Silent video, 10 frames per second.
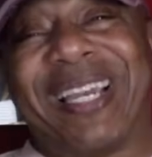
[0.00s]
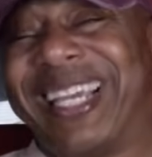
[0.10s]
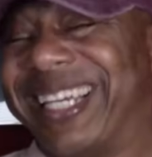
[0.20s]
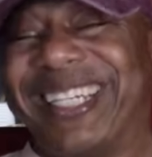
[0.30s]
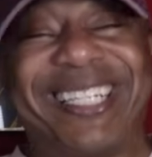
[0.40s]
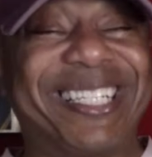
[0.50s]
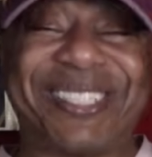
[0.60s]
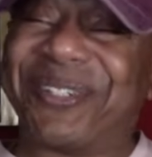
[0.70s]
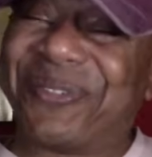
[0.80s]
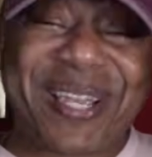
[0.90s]
man.
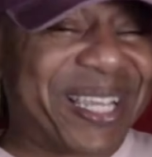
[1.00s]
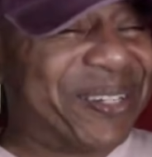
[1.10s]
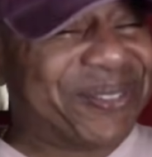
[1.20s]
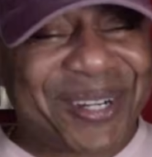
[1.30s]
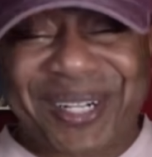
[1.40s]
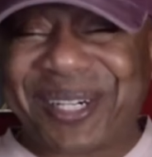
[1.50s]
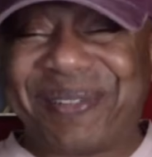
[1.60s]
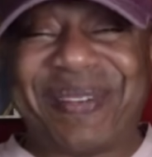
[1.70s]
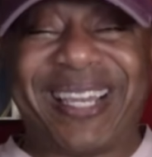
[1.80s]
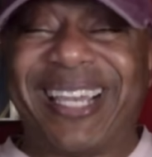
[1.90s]
It's a wicked
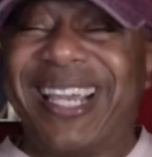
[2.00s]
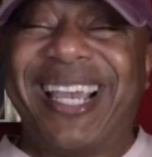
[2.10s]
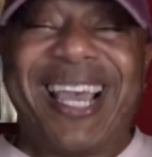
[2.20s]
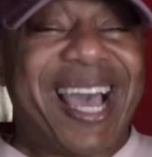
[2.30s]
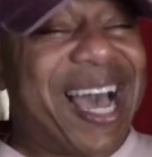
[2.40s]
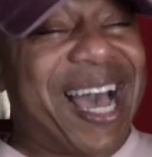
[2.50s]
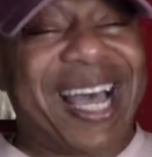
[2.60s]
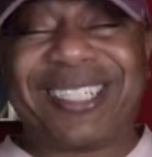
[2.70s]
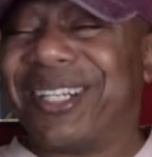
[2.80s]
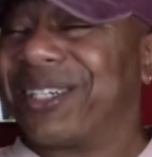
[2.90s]
world, man.
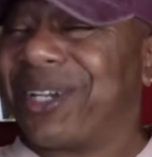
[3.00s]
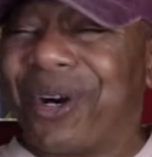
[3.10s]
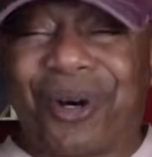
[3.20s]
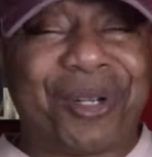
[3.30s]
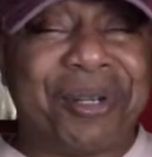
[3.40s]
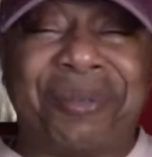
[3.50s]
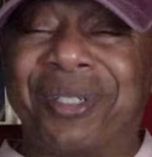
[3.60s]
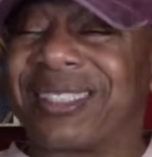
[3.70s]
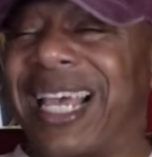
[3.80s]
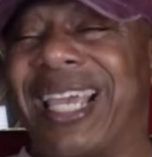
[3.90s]
I ducked all them
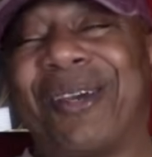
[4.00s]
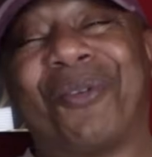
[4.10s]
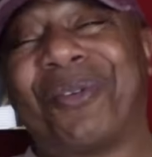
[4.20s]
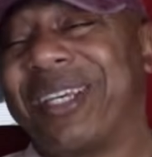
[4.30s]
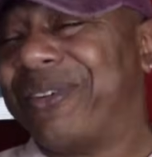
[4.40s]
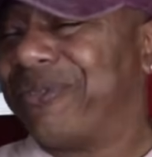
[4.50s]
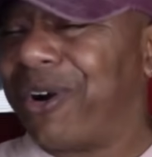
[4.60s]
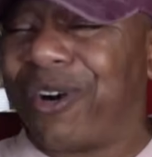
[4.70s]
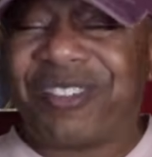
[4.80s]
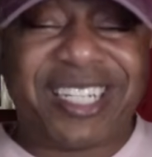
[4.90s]
hooks. I ain't want to get
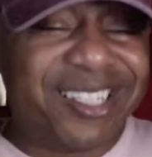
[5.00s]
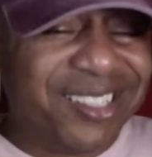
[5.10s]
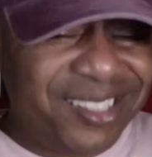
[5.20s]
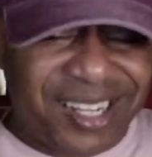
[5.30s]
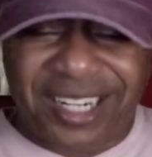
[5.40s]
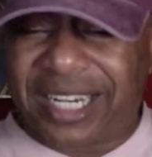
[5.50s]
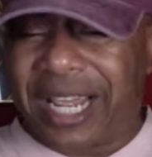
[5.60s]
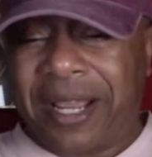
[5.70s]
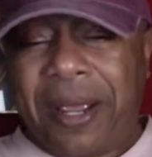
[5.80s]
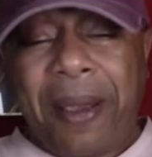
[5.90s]
involved in none of
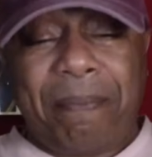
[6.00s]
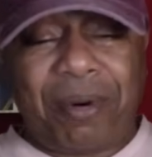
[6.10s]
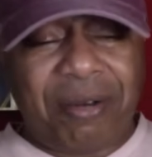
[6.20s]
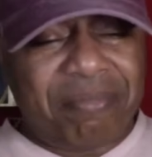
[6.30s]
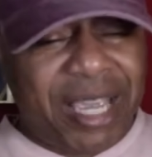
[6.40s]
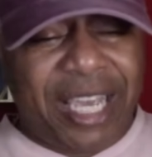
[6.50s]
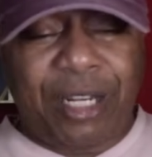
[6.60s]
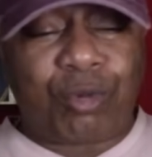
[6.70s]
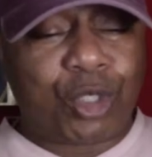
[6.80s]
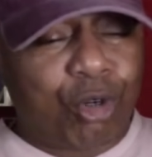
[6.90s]
that. But man,
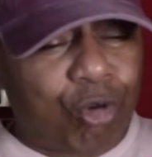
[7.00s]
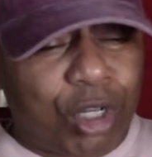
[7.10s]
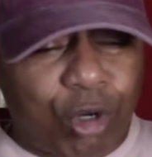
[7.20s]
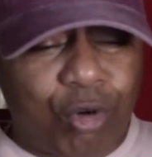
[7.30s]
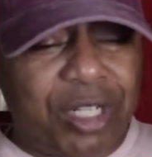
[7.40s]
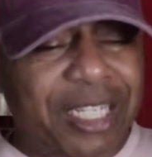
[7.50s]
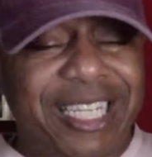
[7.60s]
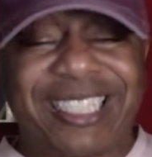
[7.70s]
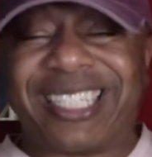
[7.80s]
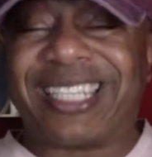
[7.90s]
it was going on and
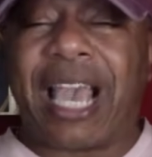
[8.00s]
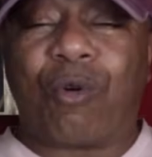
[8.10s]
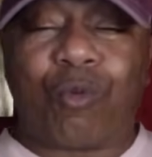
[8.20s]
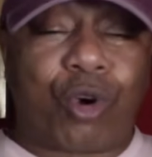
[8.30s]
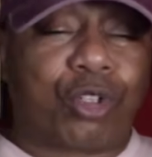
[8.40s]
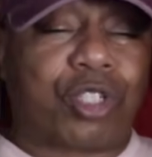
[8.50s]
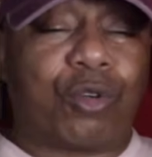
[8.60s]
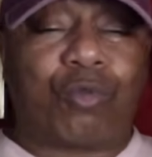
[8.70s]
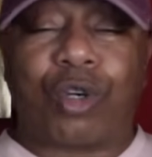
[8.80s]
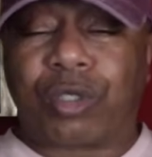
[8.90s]
it just got worse
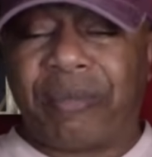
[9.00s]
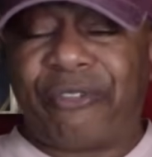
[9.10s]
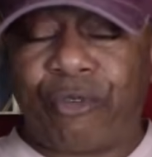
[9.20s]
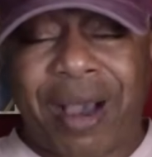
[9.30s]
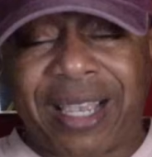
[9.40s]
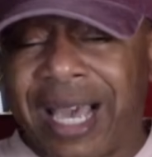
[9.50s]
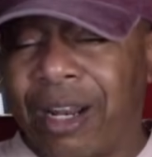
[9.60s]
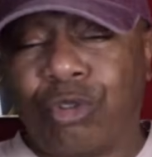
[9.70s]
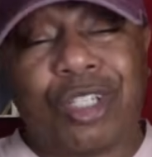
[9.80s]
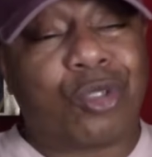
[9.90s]
and worse before I got
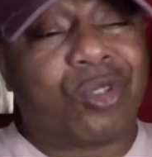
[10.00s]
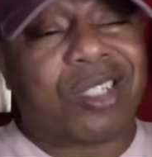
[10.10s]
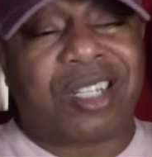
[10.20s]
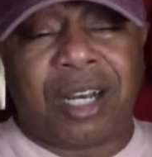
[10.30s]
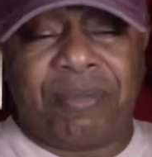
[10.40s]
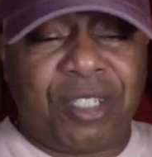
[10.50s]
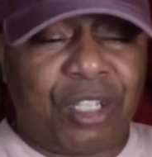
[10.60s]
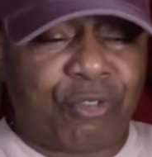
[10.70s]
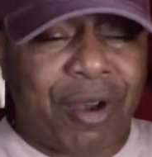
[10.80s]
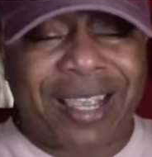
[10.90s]
out. This was a couple of
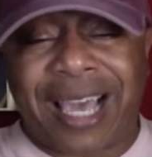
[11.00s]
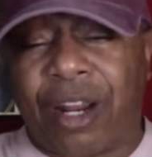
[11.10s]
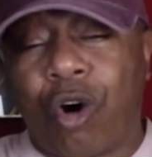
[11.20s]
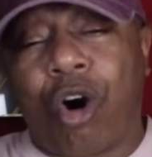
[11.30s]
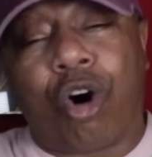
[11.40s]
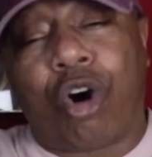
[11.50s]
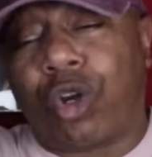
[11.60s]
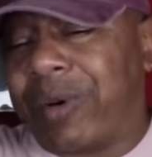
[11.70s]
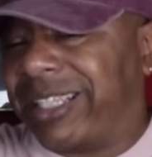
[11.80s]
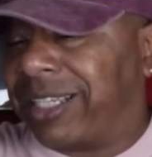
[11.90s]
years before I got out. All
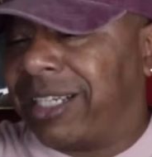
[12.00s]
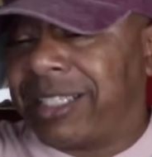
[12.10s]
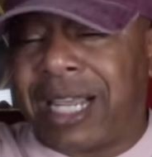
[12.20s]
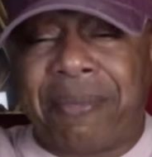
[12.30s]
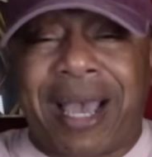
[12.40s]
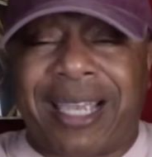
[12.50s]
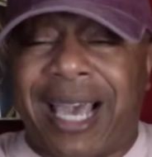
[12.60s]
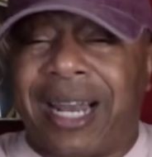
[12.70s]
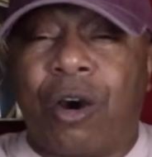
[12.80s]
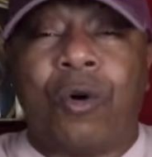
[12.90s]
the way to the time I
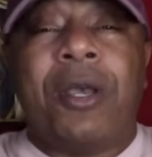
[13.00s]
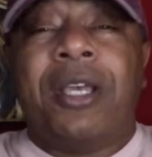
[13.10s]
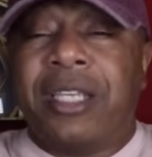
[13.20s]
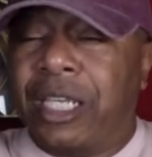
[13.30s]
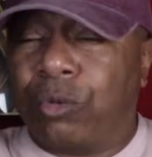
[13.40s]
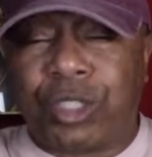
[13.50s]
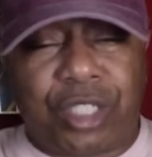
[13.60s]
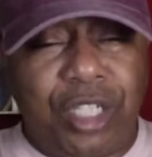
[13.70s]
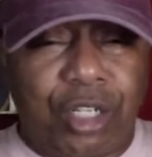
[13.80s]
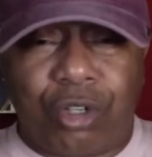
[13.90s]
got out, it was
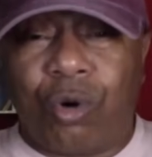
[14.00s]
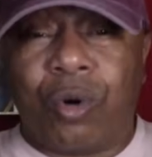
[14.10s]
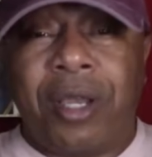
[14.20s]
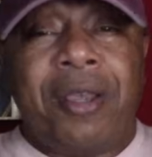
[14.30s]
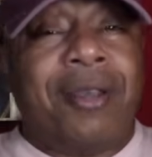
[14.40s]
still going.